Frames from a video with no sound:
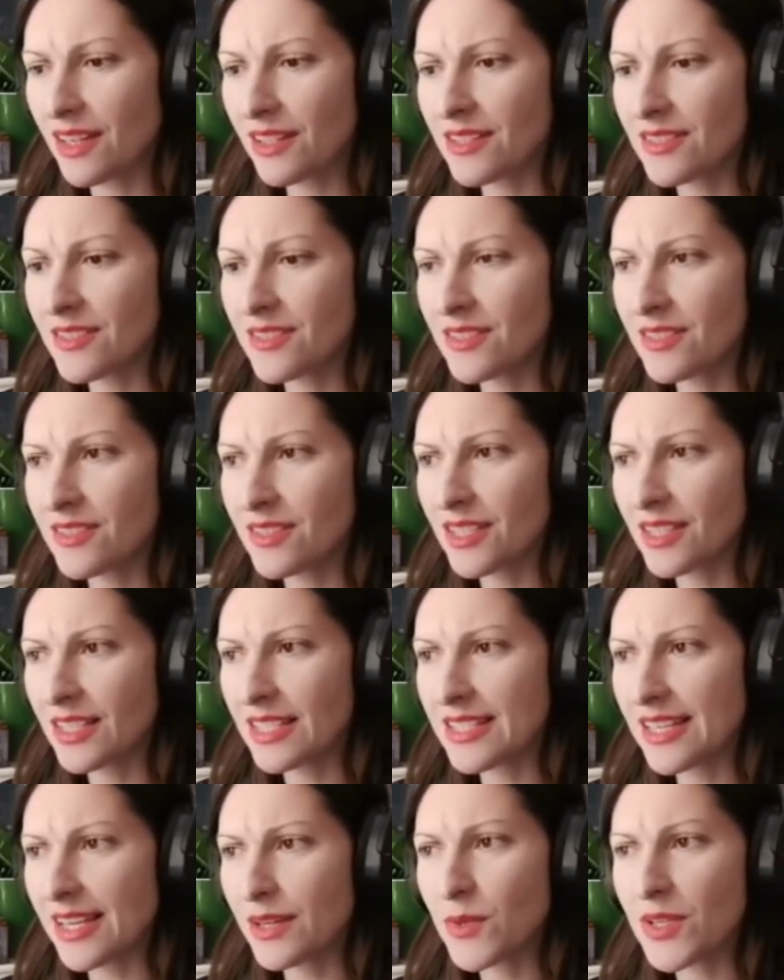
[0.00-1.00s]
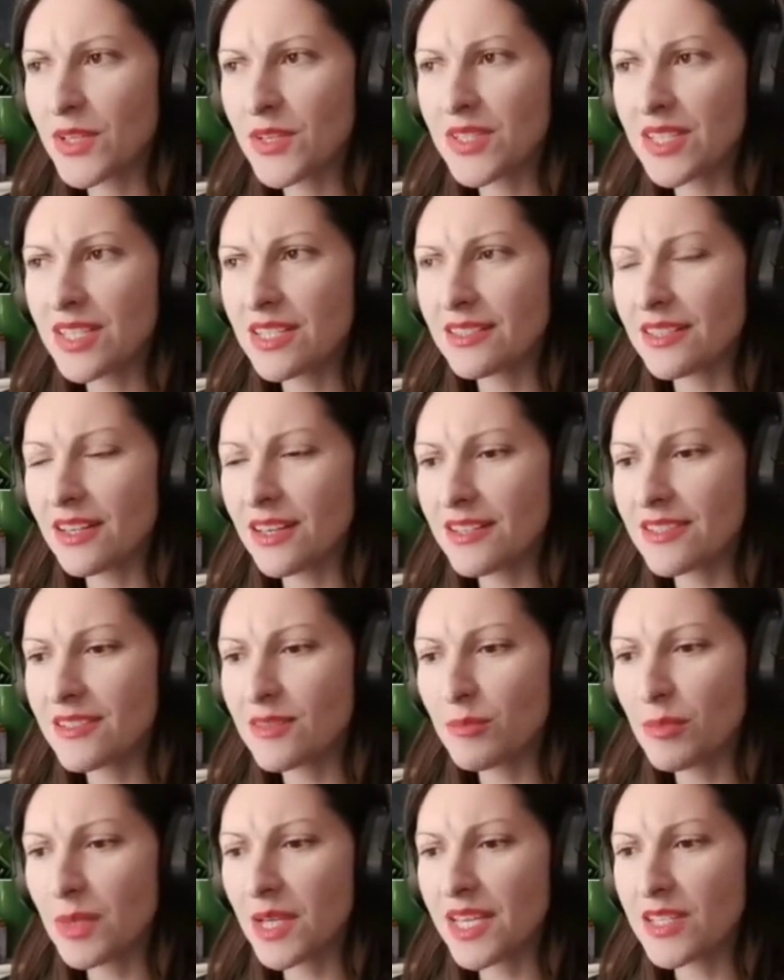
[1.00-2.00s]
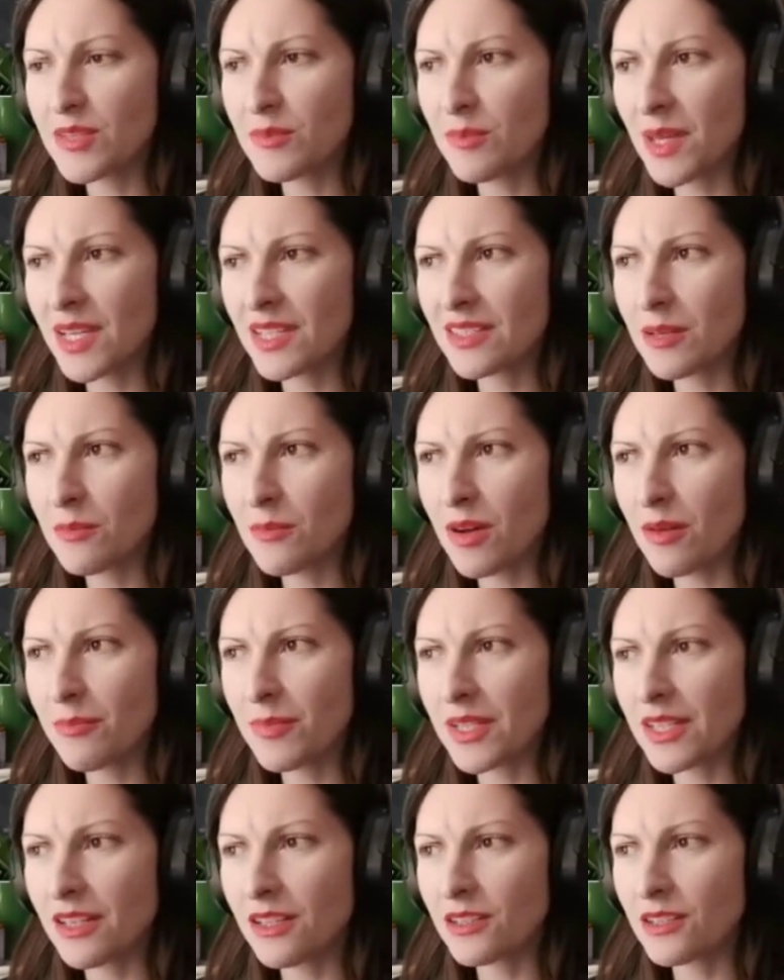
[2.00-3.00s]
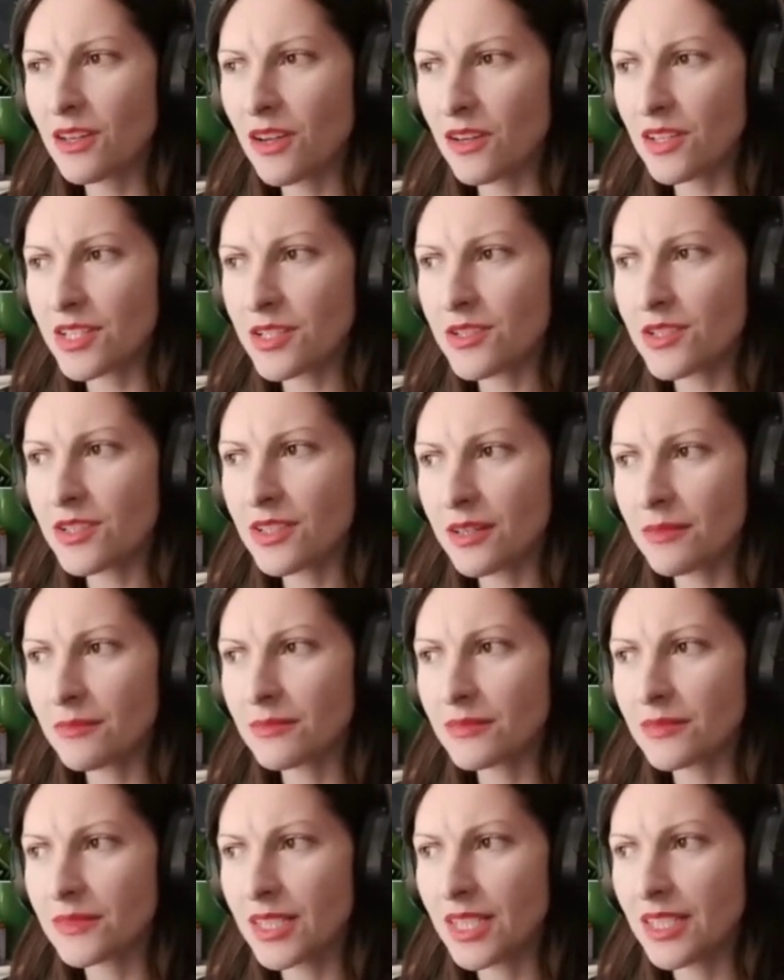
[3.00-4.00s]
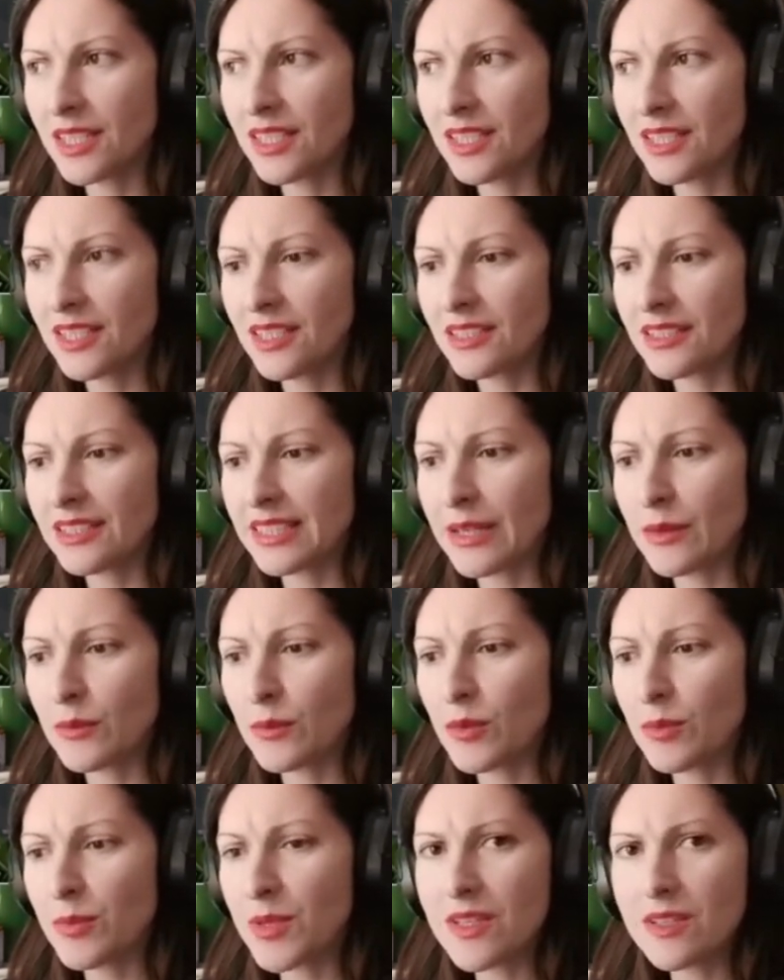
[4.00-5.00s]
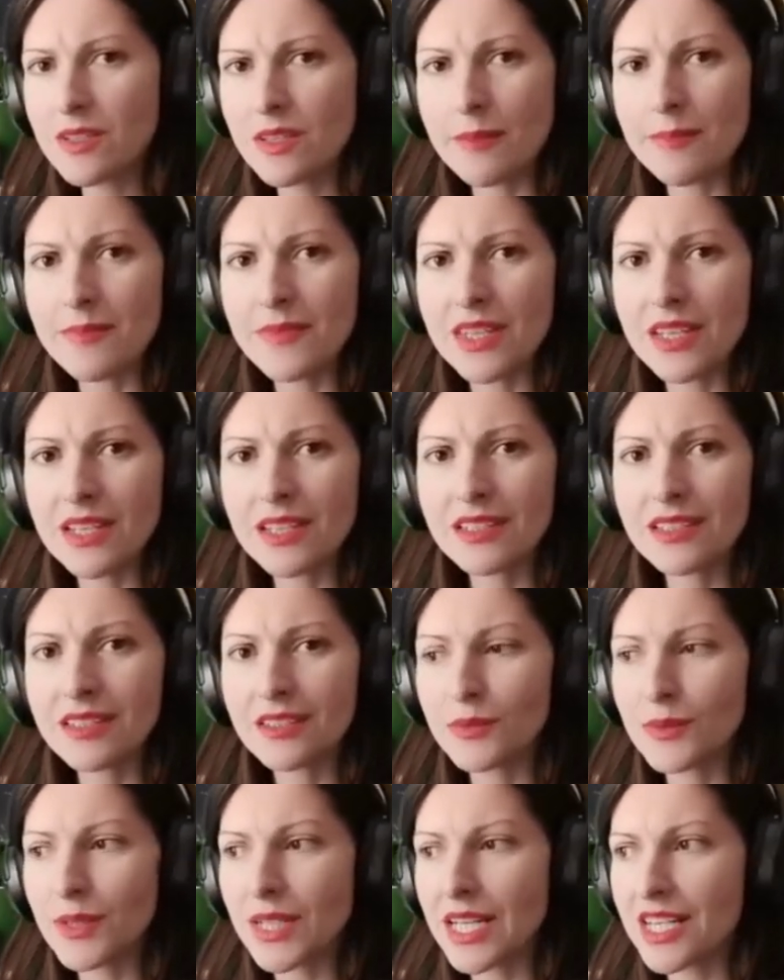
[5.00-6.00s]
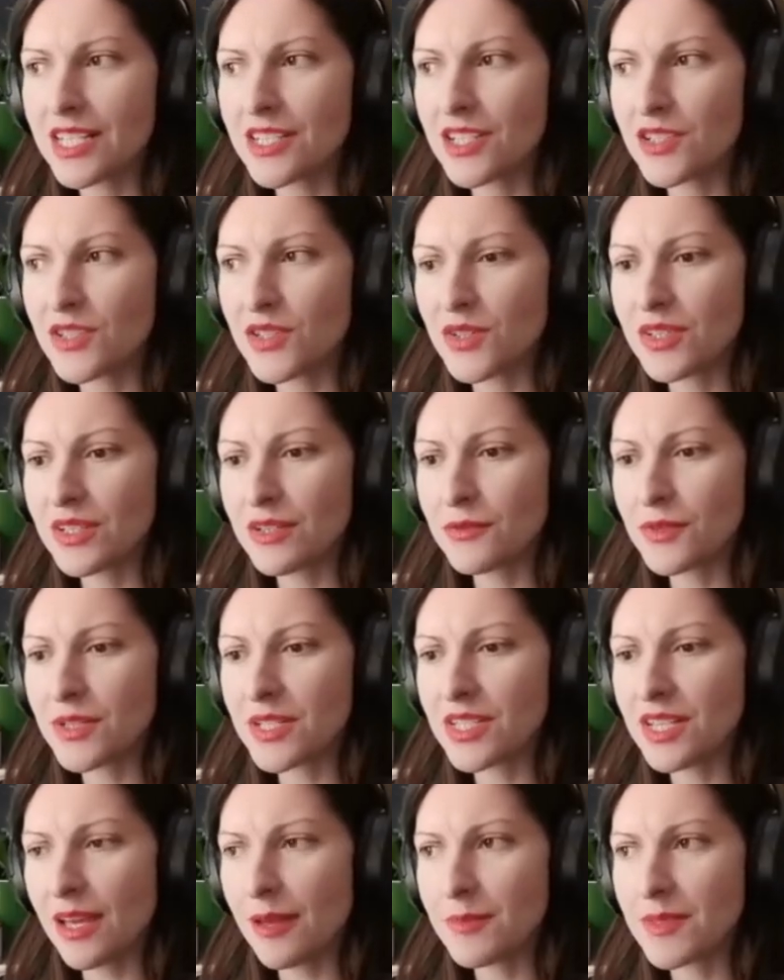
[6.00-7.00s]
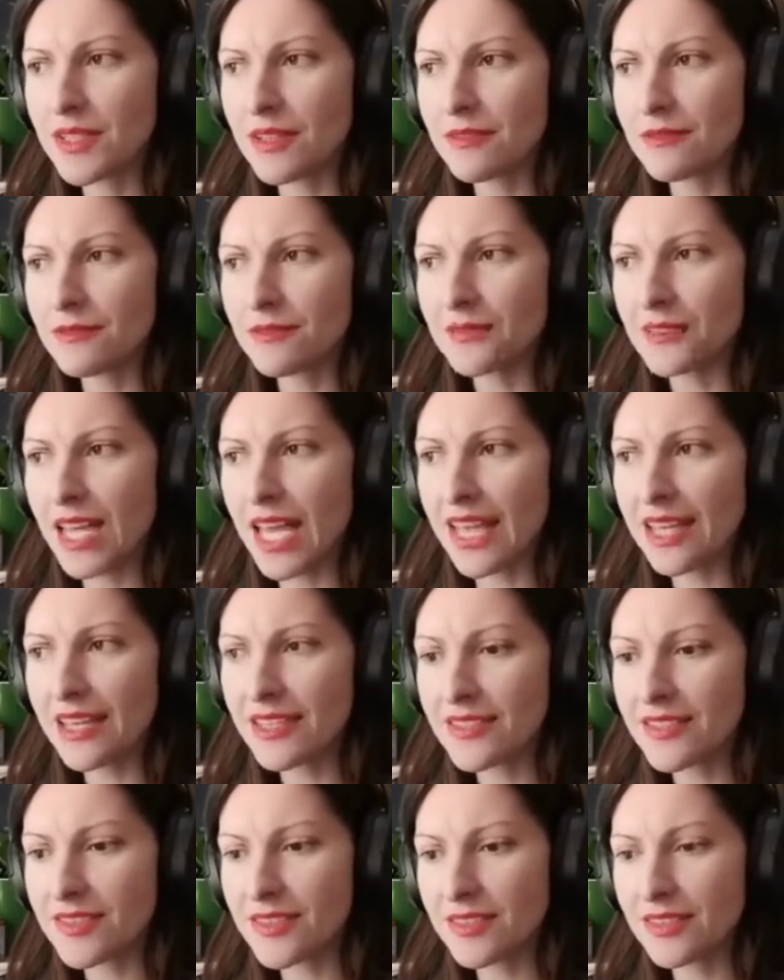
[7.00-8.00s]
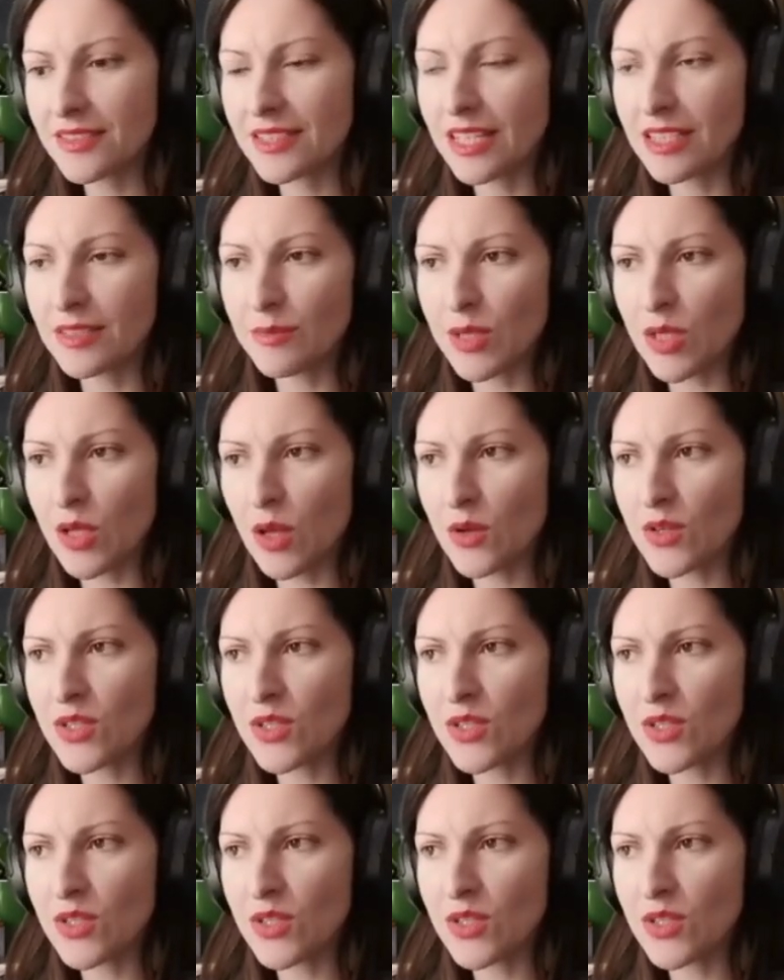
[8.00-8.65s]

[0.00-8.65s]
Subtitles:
the ducks. It's like when you see ducks, please pick them up and acknowledge them. There will be something related to different types of eggs that